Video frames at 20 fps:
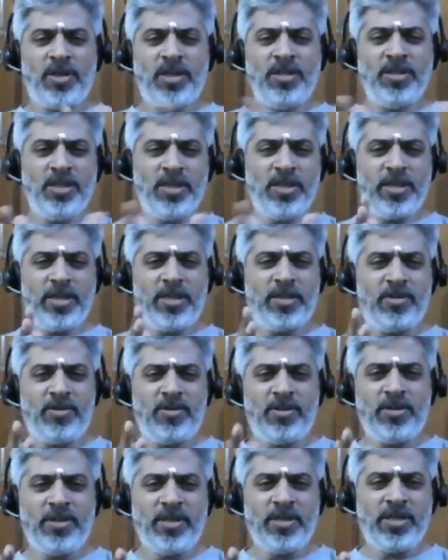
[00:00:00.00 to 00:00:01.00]
and thinking and
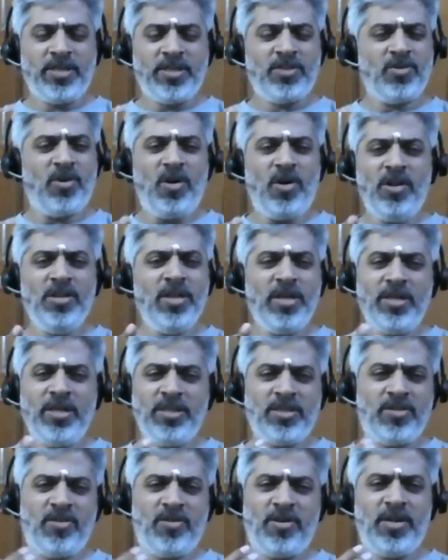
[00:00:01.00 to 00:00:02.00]
all that, right? So all that
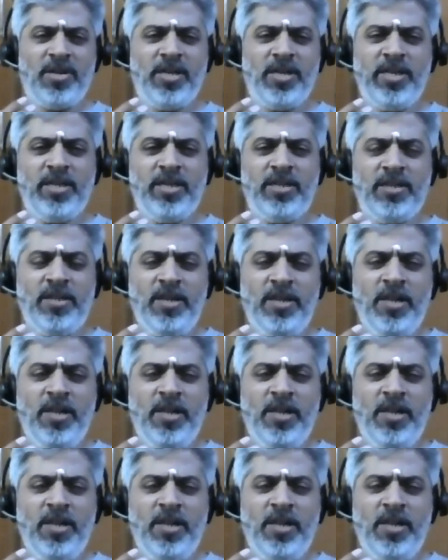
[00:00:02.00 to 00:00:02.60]
is not needed.